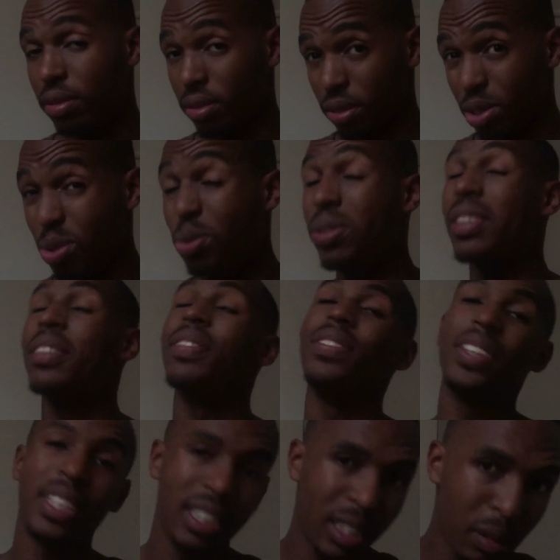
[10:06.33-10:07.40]
So the
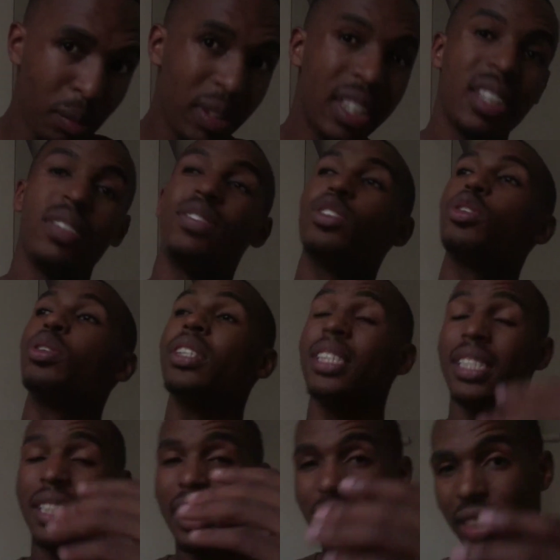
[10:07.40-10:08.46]
victim gives
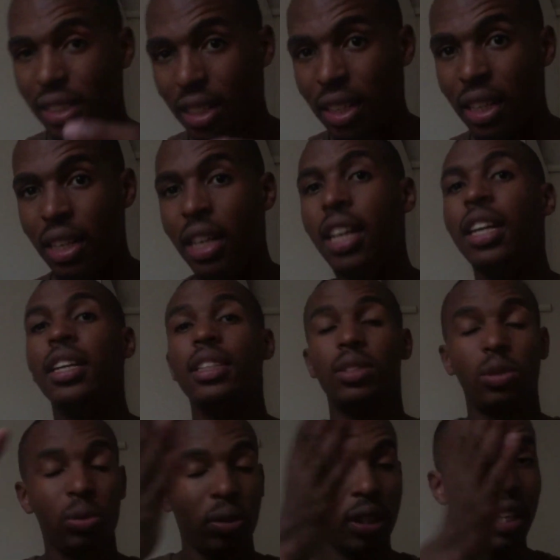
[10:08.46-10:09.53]
consent
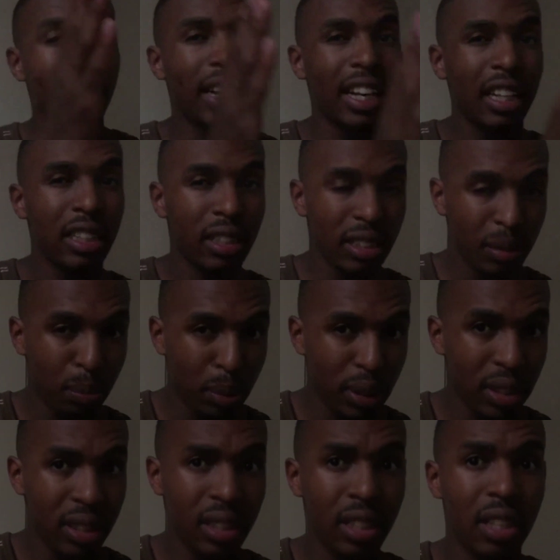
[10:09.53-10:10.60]
to the
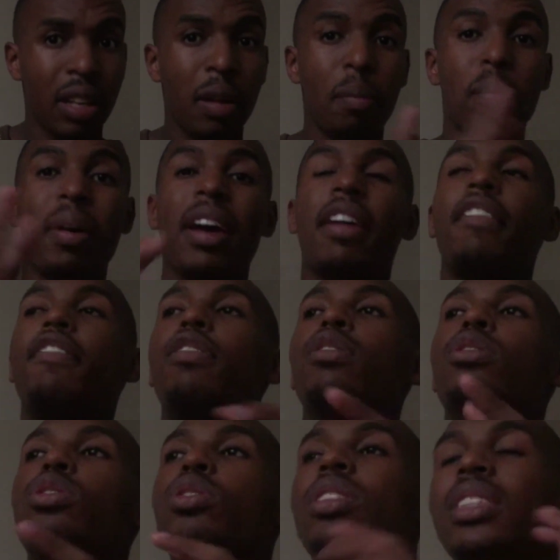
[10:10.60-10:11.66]
rapist by
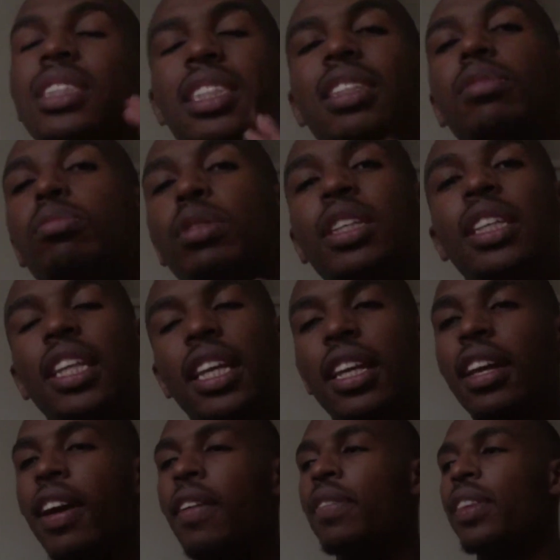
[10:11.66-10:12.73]
false consent, meaning
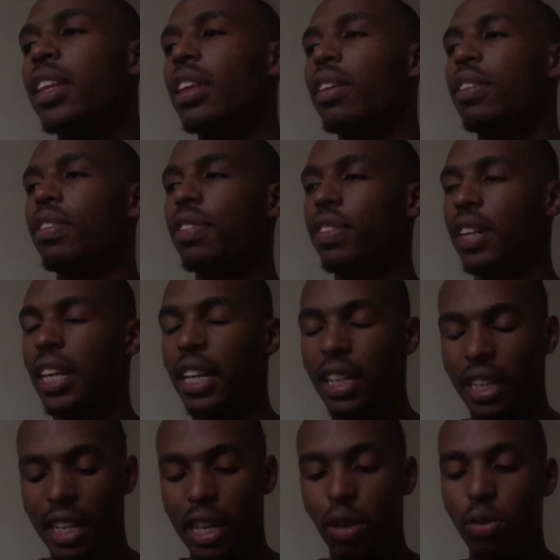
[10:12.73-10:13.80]
if right
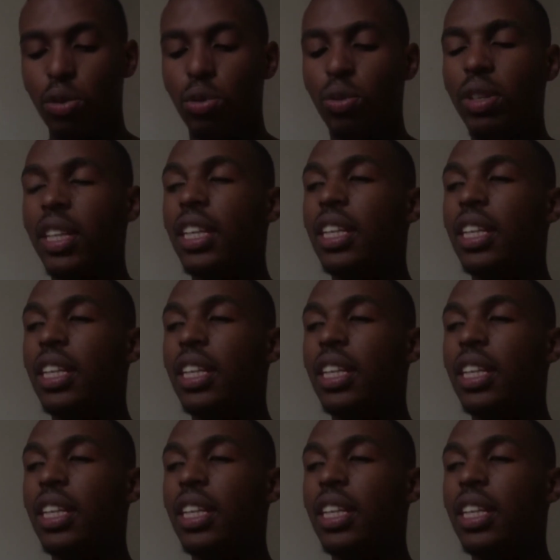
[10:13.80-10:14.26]
now you